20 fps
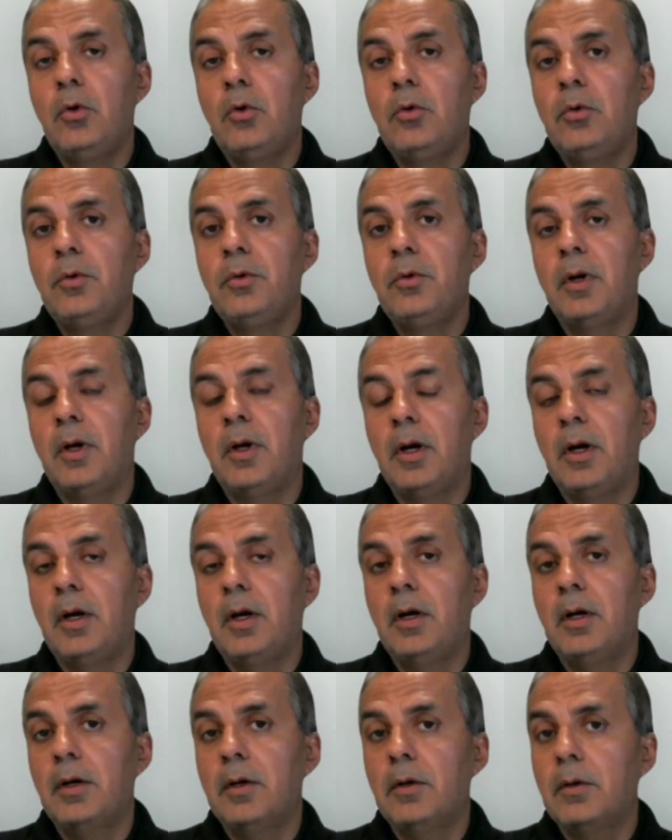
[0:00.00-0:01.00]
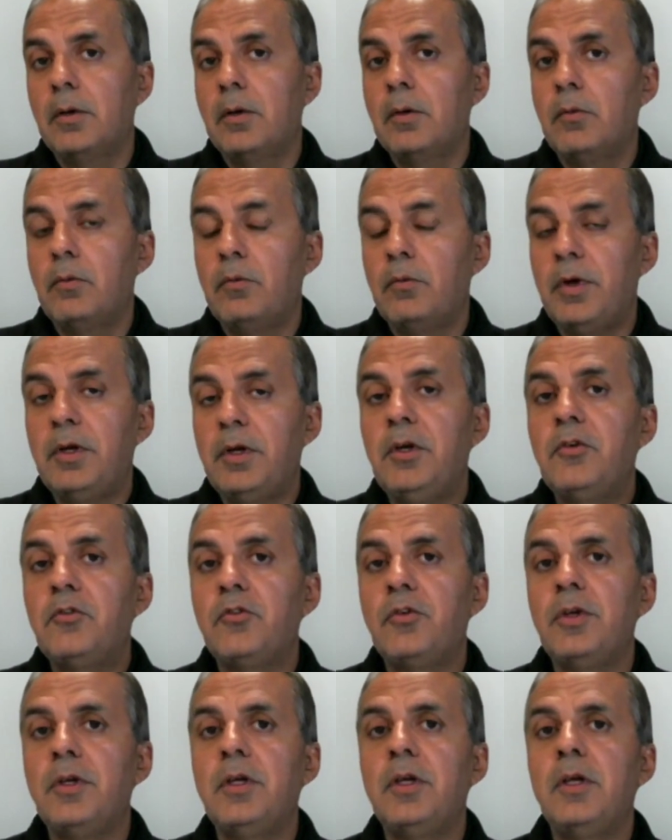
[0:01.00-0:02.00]
alone are very
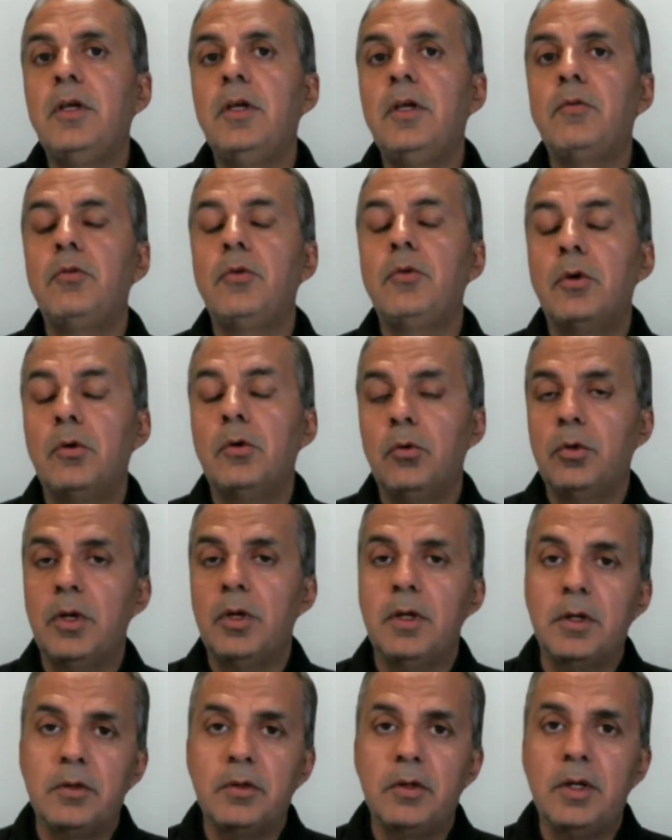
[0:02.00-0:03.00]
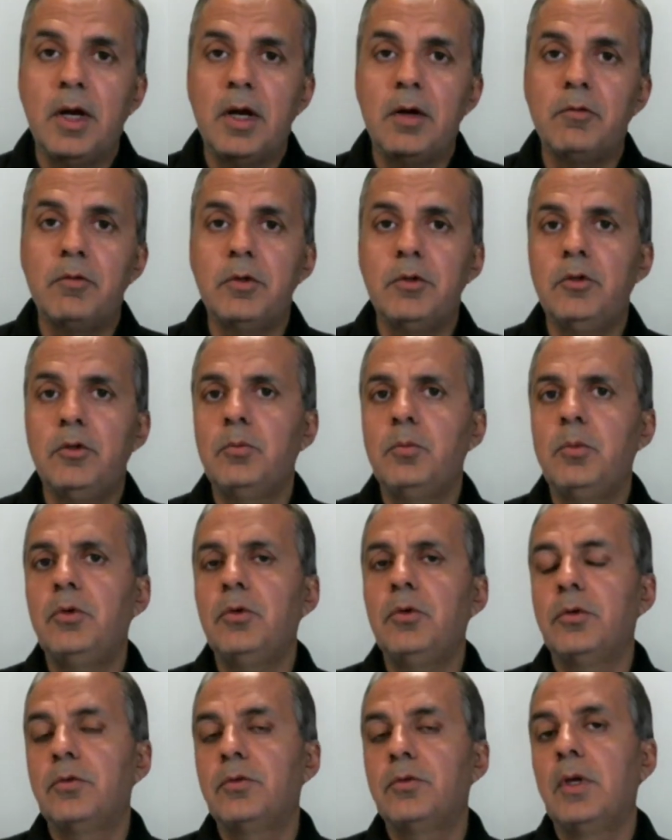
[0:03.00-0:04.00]
tricky if you're looking at the averages,
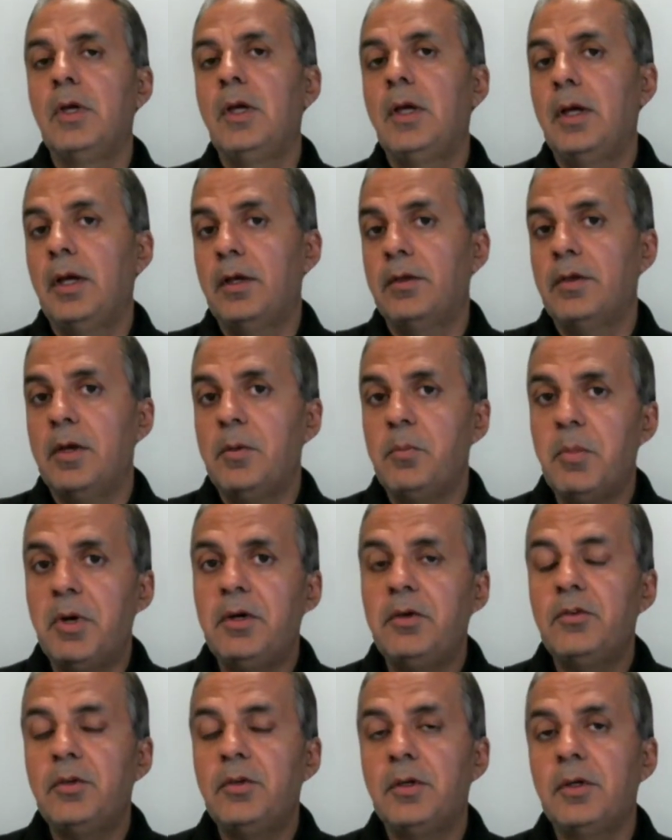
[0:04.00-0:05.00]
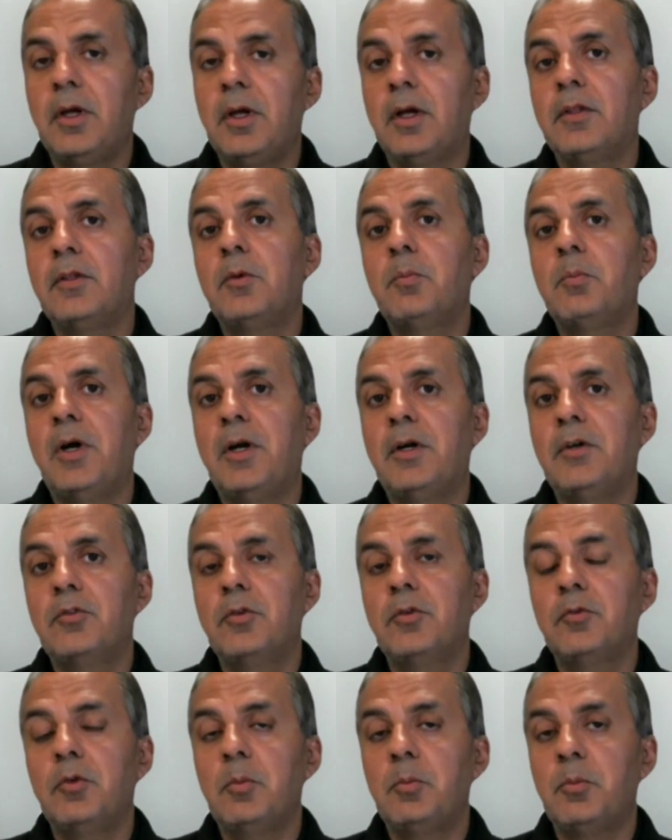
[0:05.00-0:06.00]
because as I mentioned, other
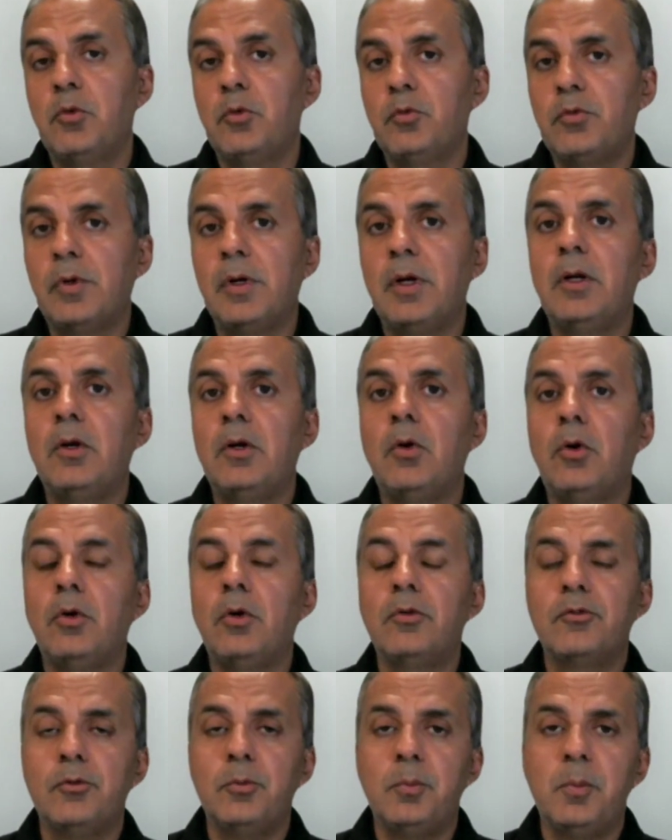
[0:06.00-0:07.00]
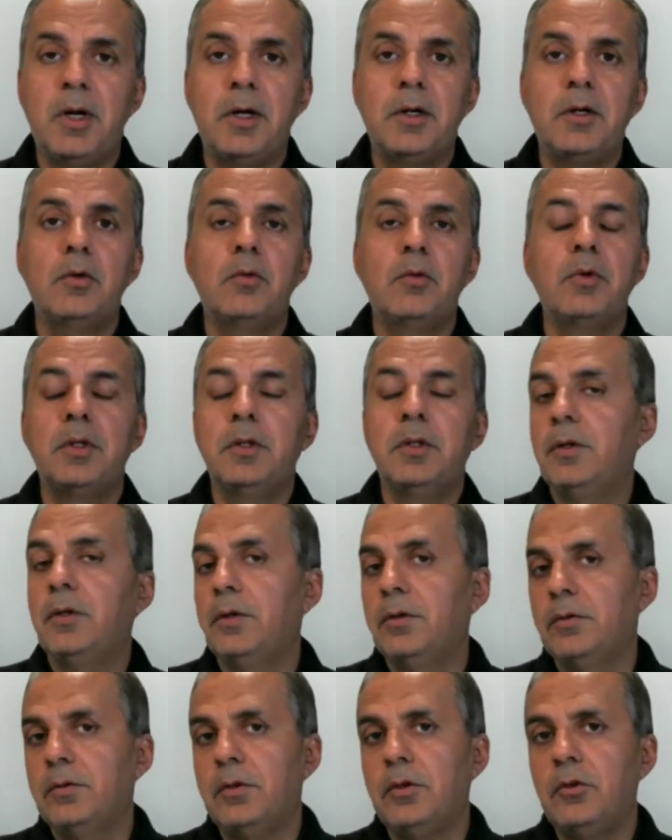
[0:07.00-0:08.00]
parts of the profile also matter, whether
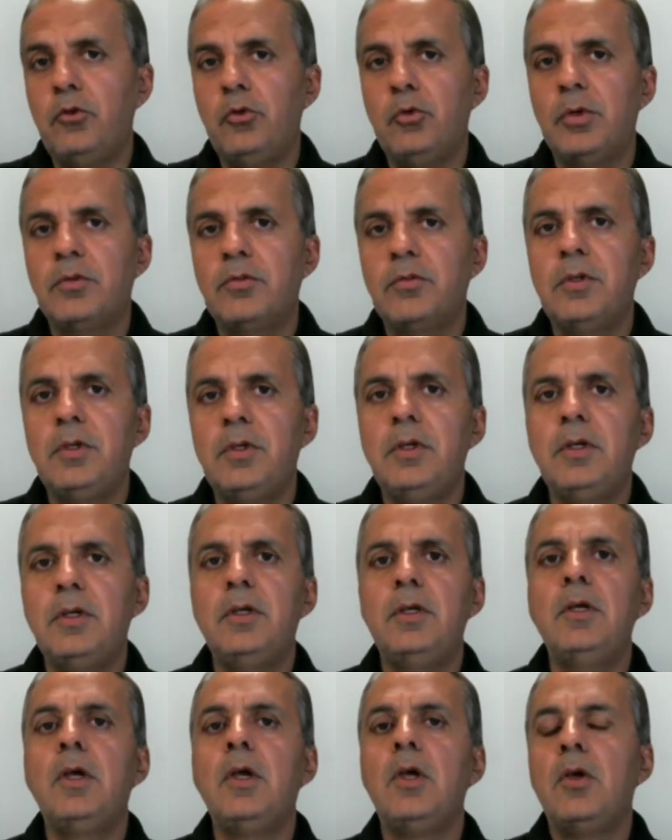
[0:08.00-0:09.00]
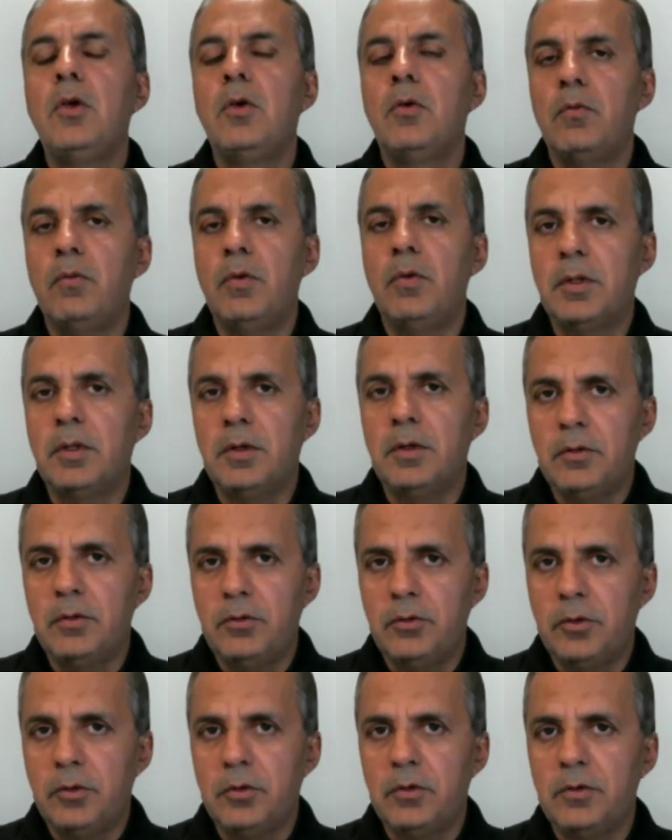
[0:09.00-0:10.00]
it is the Usce, whether it
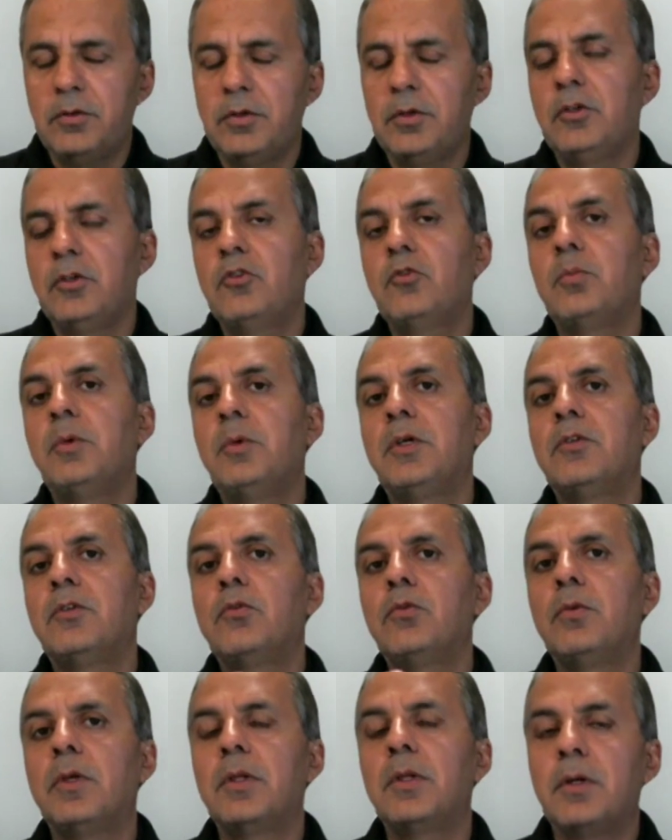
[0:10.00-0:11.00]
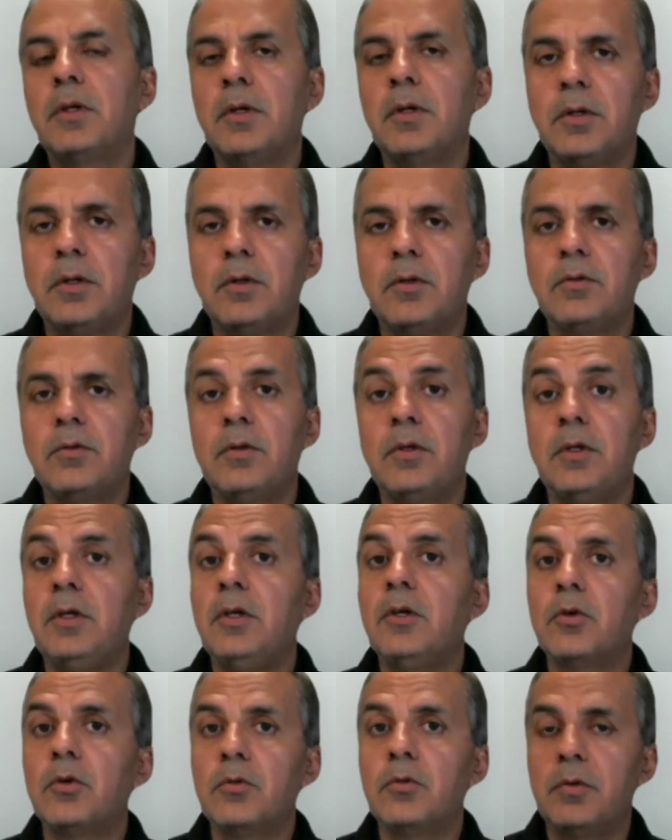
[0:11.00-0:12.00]
is your research months, whether it is the
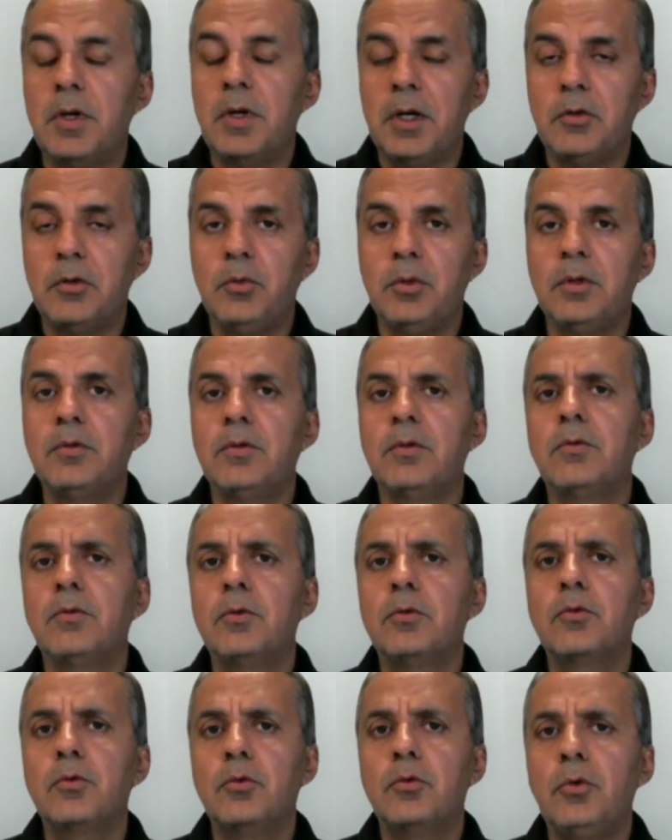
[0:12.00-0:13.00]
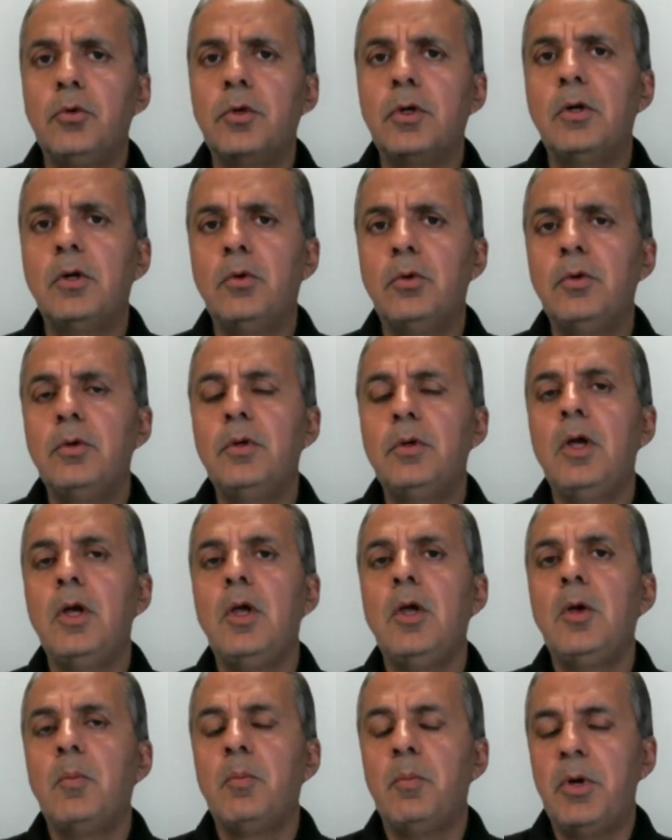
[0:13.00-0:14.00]
year of graduation. So score alone
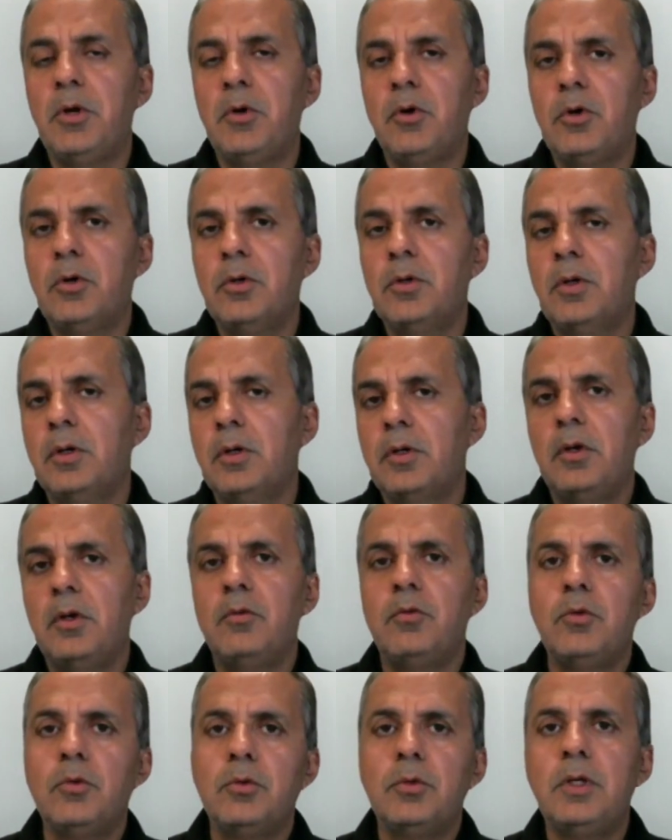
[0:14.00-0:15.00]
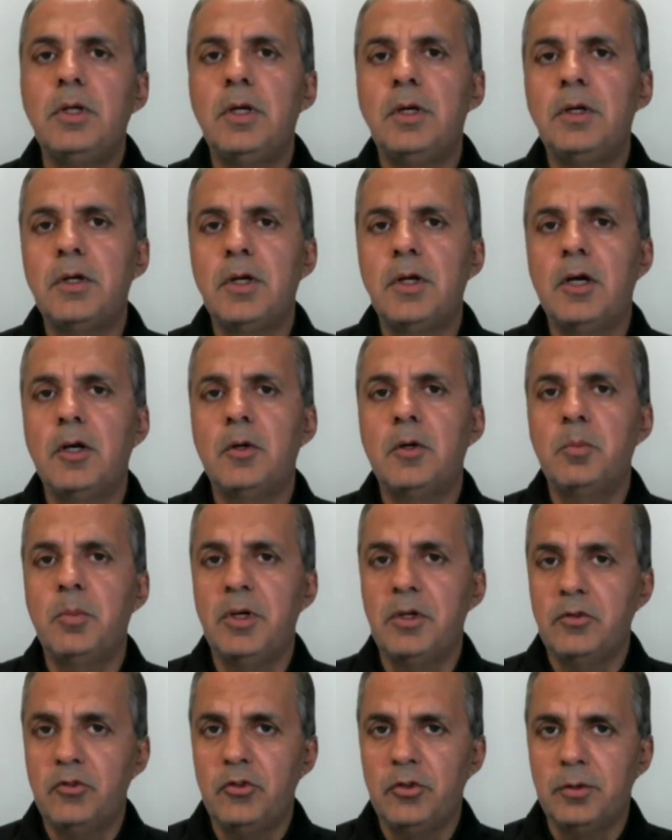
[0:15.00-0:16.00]
may not give you the entire
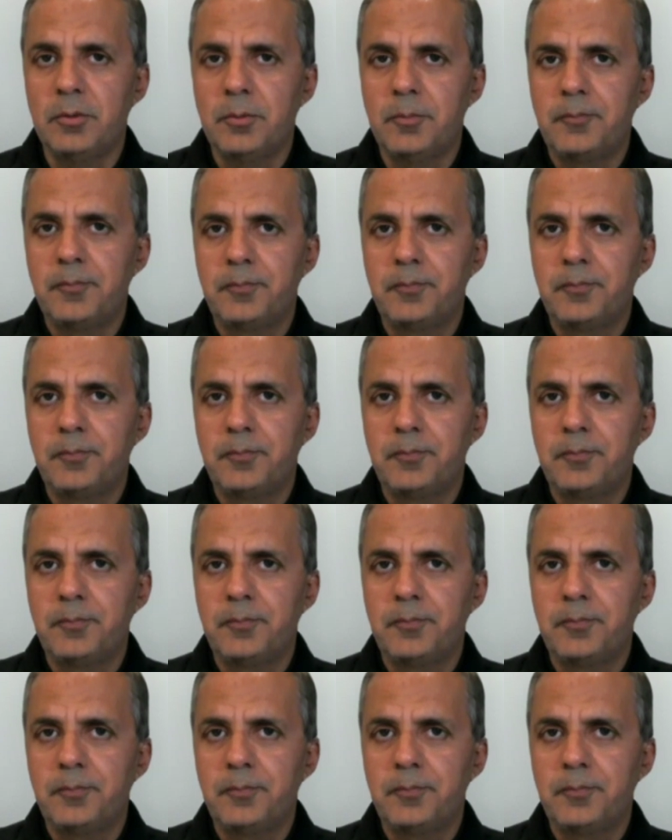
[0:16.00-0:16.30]
picture.